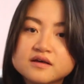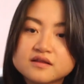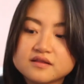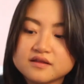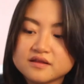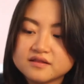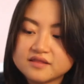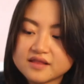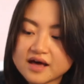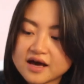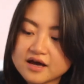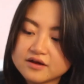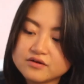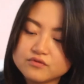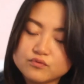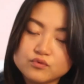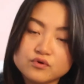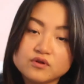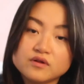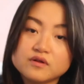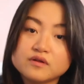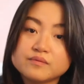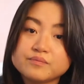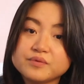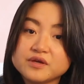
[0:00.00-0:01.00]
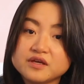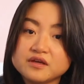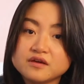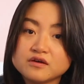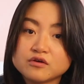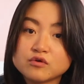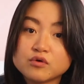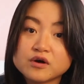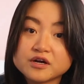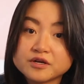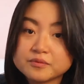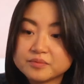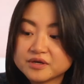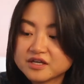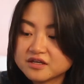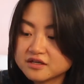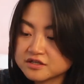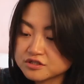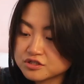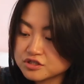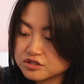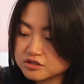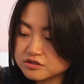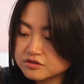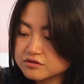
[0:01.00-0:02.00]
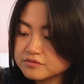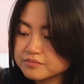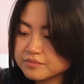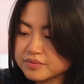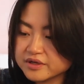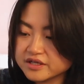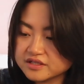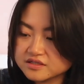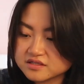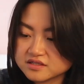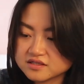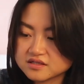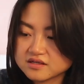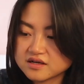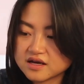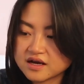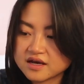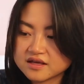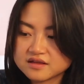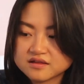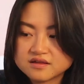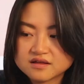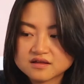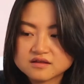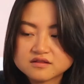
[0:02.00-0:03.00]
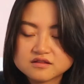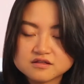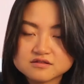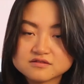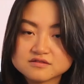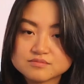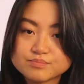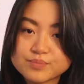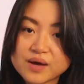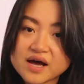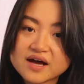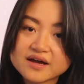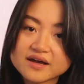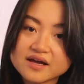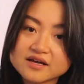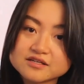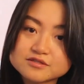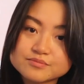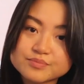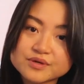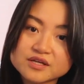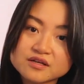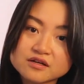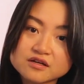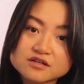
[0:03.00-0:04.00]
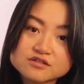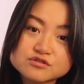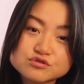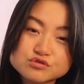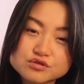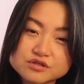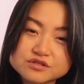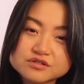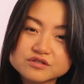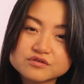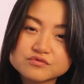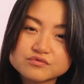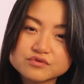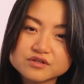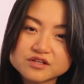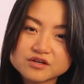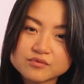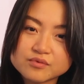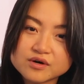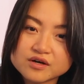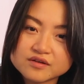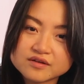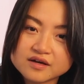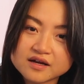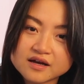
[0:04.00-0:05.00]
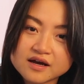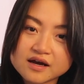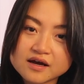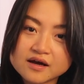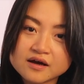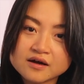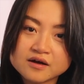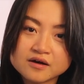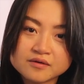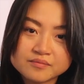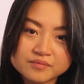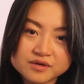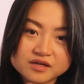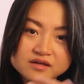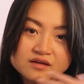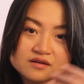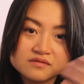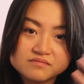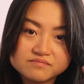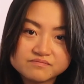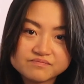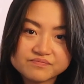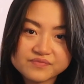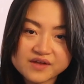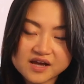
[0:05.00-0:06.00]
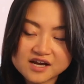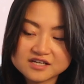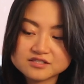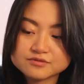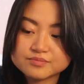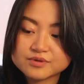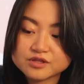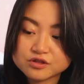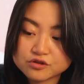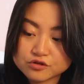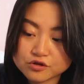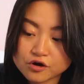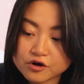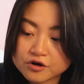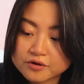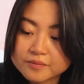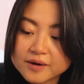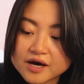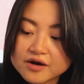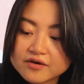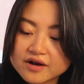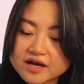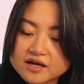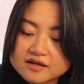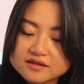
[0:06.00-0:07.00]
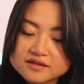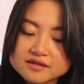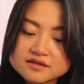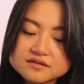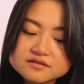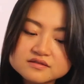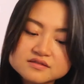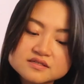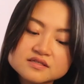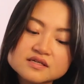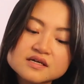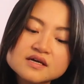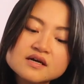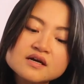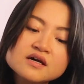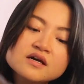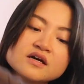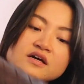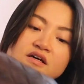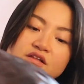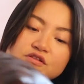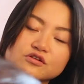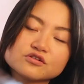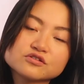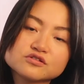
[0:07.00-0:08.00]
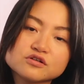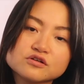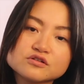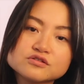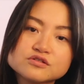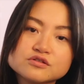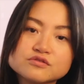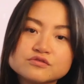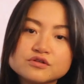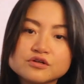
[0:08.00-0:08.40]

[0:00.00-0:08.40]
then that will be quite a big issue. But I think this bag has been constructed really well, that it has been thought about at least. There's also